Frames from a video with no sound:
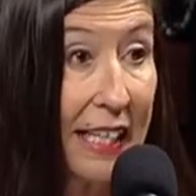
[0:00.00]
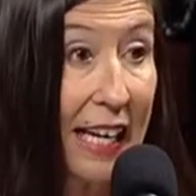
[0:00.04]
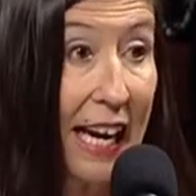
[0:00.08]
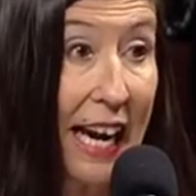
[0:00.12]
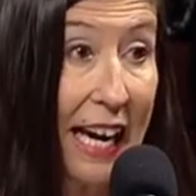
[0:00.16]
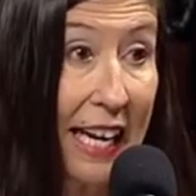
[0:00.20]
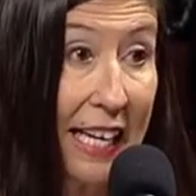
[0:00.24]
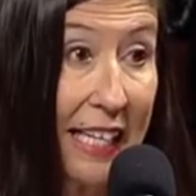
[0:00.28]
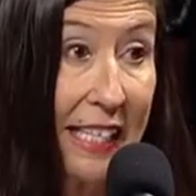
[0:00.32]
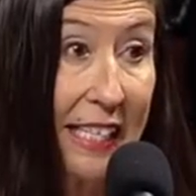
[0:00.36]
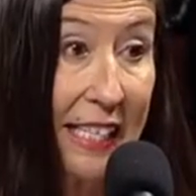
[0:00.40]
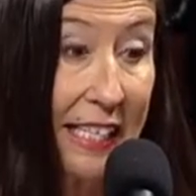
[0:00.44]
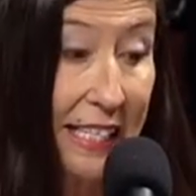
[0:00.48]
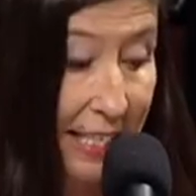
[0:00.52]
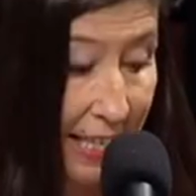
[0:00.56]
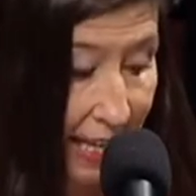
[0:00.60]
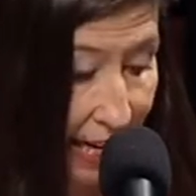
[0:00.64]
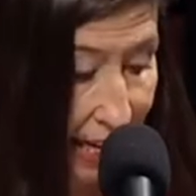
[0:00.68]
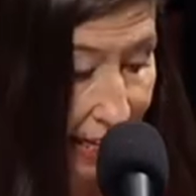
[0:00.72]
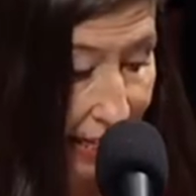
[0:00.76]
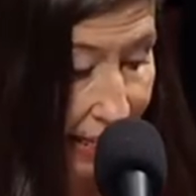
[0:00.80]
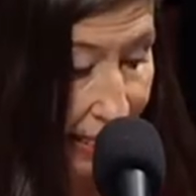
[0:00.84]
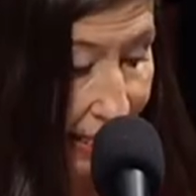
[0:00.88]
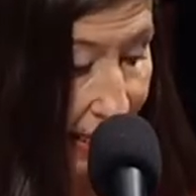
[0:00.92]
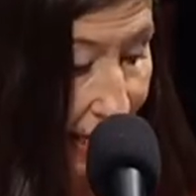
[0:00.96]
in
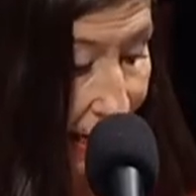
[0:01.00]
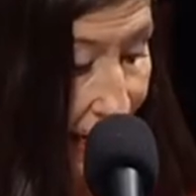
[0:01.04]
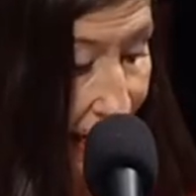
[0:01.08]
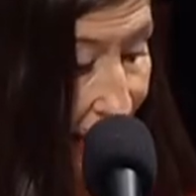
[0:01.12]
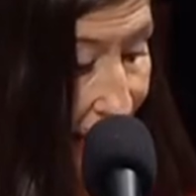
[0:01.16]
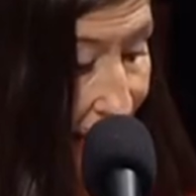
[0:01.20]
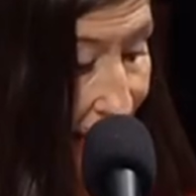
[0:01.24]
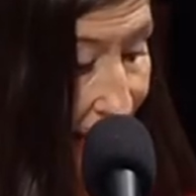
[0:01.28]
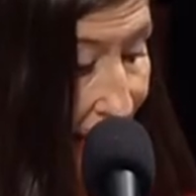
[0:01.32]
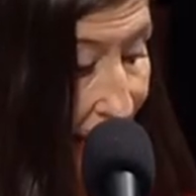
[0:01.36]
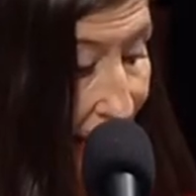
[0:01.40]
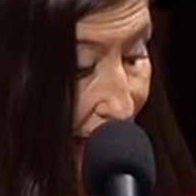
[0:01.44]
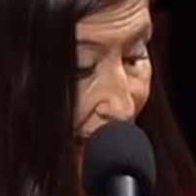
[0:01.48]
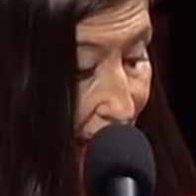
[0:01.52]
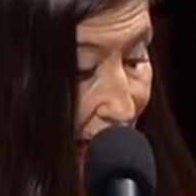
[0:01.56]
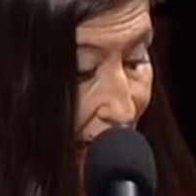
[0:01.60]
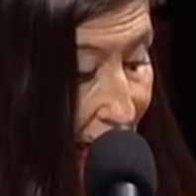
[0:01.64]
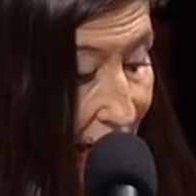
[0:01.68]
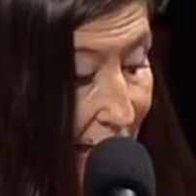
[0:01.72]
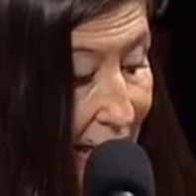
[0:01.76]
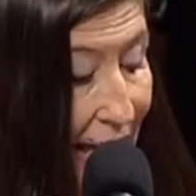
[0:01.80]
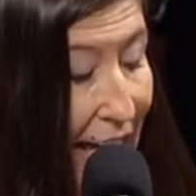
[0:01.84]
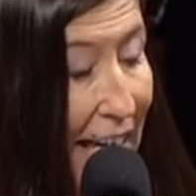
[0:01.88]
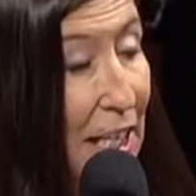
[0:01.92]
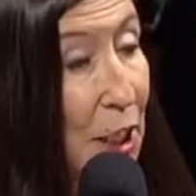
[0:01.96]
1889
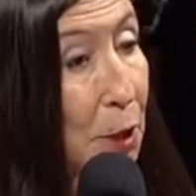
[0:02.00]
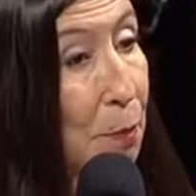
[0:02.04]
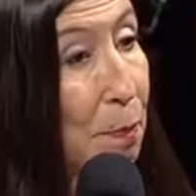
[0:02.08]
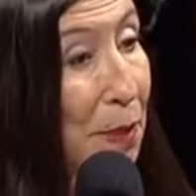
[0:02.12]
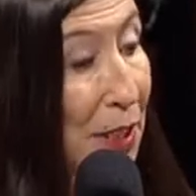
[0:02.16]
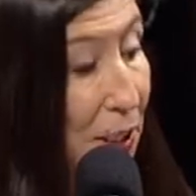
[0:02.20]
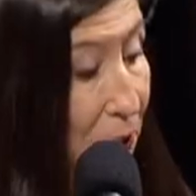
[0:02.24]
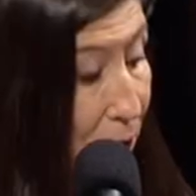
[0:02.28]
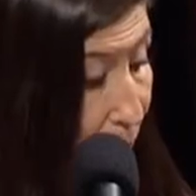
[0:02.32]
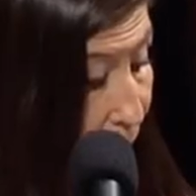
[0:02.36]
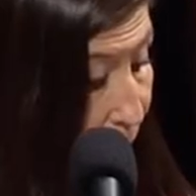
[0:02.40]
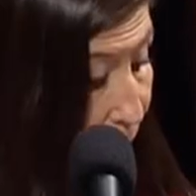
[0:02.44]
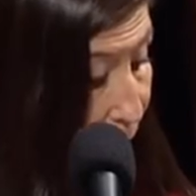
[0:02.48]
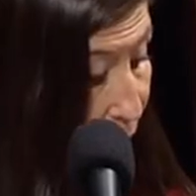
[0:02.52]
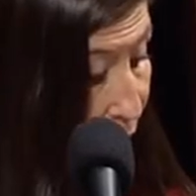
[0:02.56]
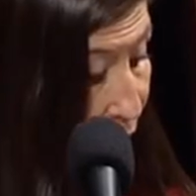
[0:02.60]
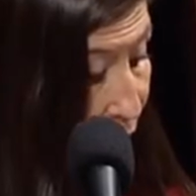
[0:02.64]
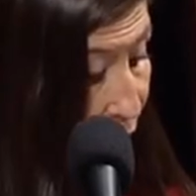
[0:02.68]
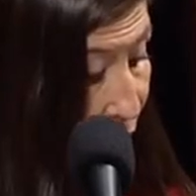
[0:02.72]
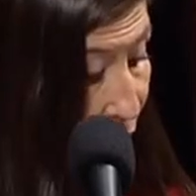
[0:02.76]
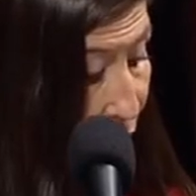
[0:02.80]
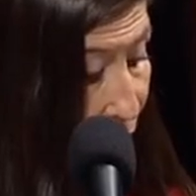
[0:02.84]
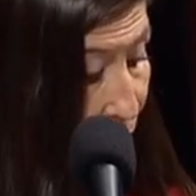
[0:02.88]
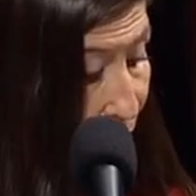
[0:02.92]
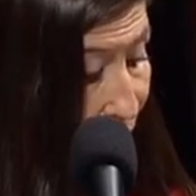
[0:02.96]
and has been
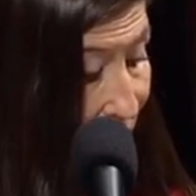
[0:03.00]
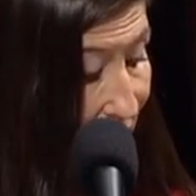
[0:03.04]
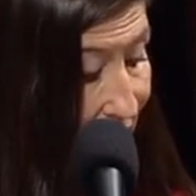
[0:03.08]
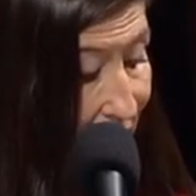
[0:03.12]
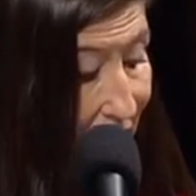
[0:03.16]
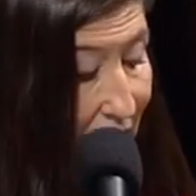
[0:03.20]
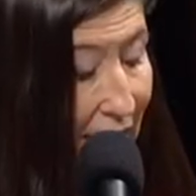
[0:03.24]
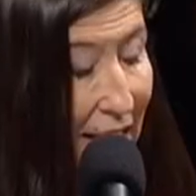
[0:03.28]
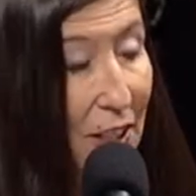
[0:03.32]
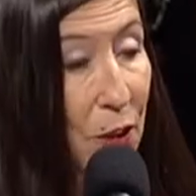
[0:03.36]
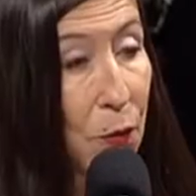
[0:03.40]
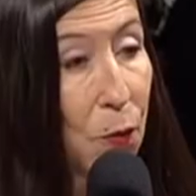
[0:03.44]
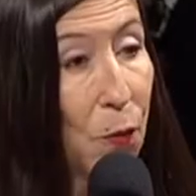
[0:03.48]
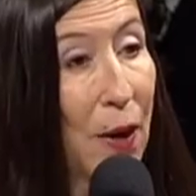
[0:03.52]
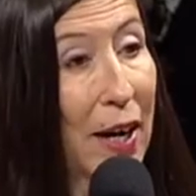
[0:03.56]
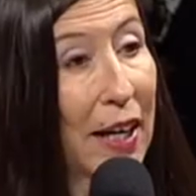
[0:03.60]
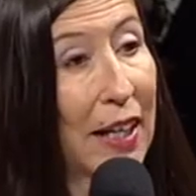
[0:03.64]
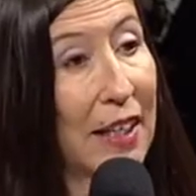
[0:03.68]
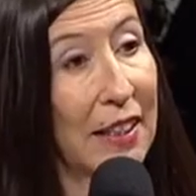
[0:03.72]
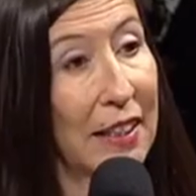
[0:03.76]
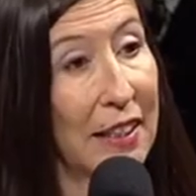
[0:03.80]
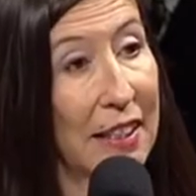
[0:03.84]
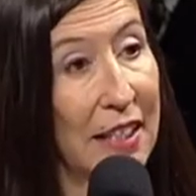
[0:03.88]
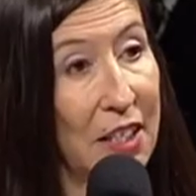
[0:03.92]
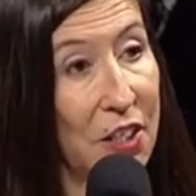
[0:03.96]
pursuing its
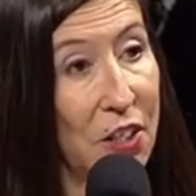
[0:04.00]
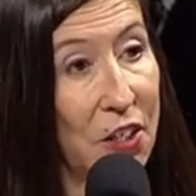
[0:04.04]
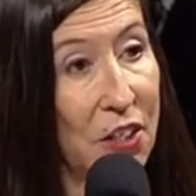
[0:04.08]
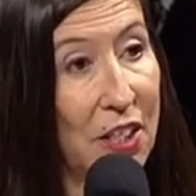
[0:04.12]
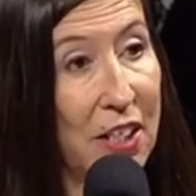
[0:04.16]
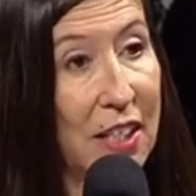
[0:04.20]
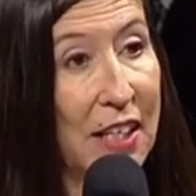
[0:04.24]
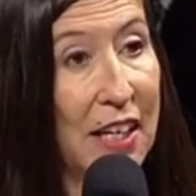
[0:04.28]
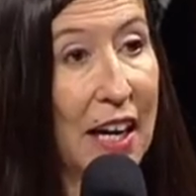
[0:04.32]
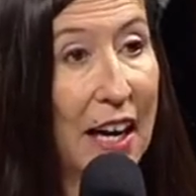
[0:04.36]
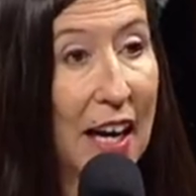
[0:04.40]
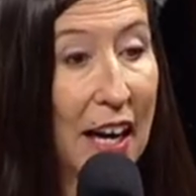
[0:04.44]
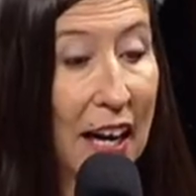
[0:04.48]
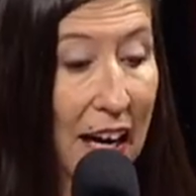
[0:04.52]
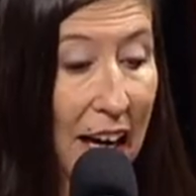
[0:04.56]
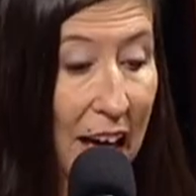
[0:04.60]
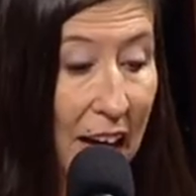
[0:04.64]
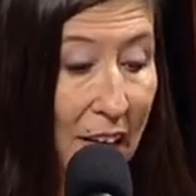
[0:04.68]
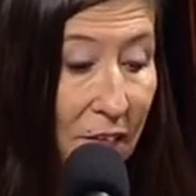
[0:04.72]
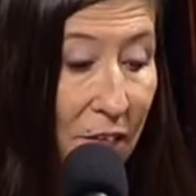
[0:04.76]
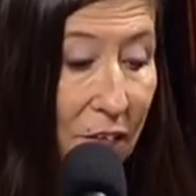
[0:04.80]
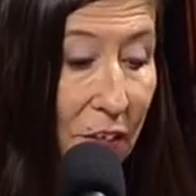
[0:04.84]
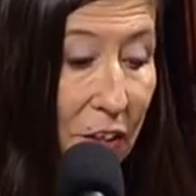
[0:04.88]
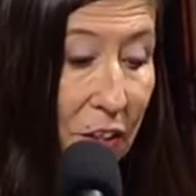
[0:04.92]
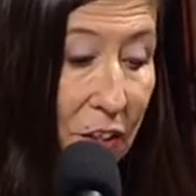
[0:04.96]
recognition
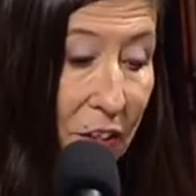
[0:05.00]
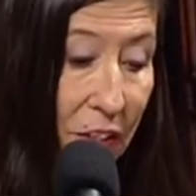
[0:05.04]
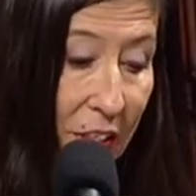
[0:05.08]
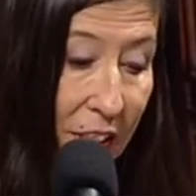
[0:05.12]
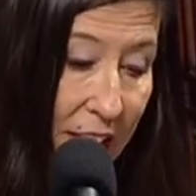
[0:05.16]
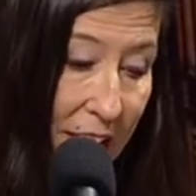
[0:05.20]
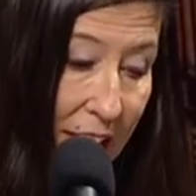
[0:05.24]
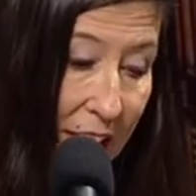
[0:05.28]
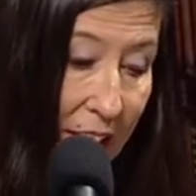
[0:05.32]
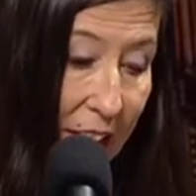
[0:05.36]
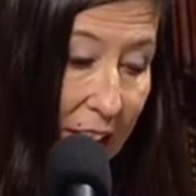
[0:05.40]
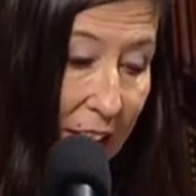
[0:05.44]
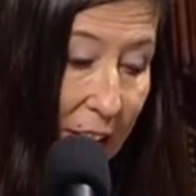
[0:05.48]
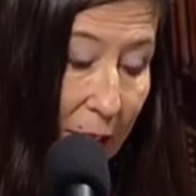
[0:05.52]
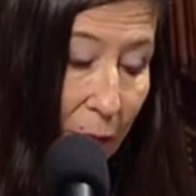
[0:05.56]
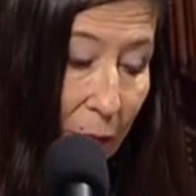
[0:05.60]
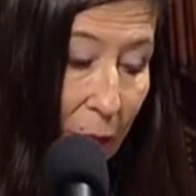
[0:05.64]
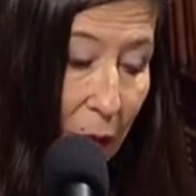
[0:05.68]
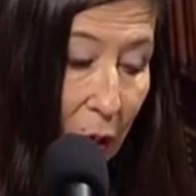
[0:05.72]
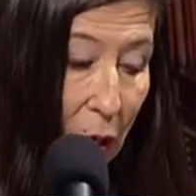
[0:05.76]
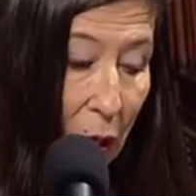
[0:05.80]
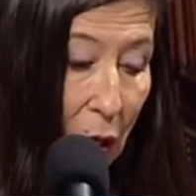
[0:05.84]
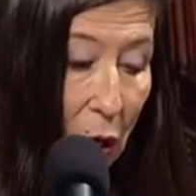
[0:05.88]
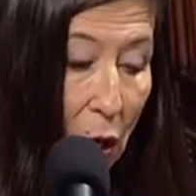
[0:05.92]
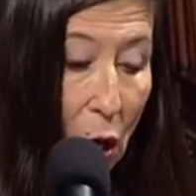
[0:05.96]
ever since.
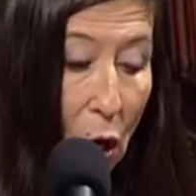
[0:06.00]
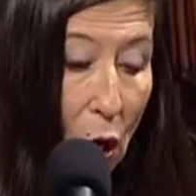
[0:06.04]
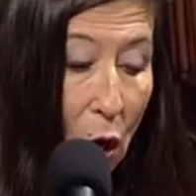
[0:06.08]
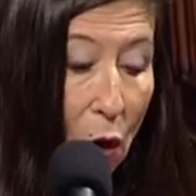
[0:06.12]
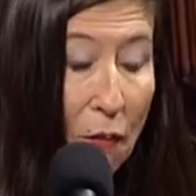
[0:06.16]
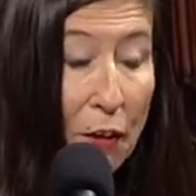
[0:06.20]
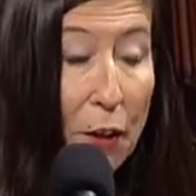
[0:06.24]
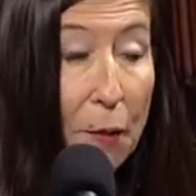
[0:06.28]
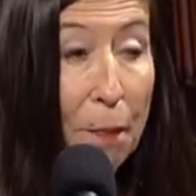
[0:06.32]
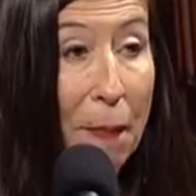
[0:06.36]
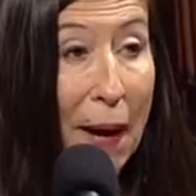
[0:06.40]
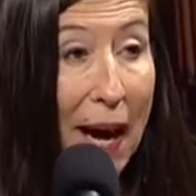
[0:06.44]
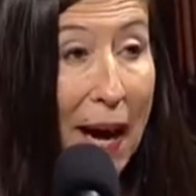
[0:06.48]
Over the